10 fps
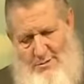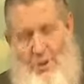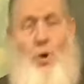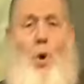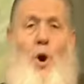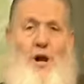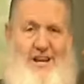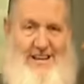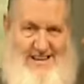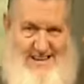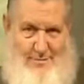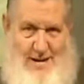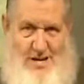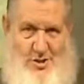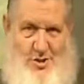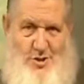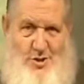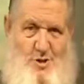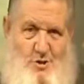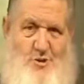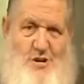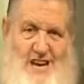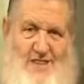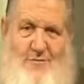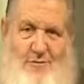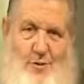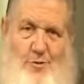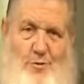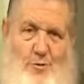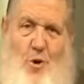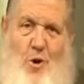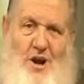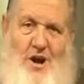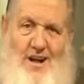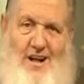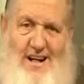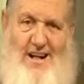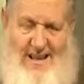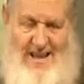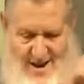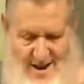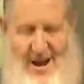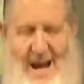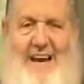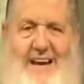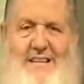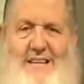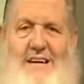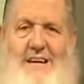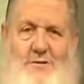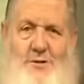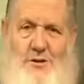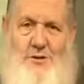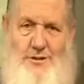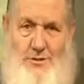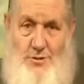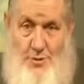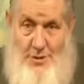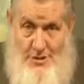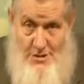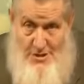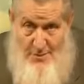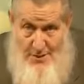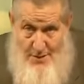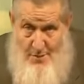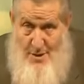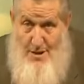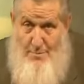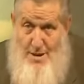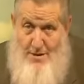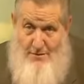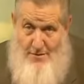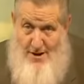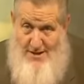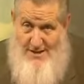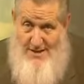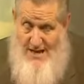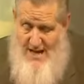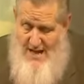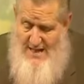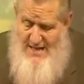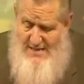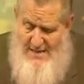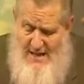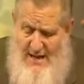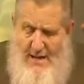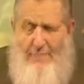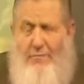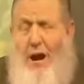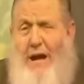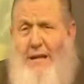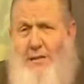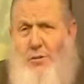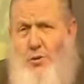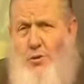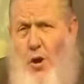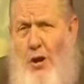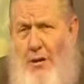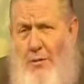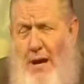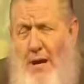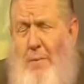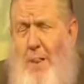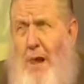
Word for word: recording and making sure that you get full reward here and in the day of judgment. So this is something really big for us. This kind of rights that we're talking about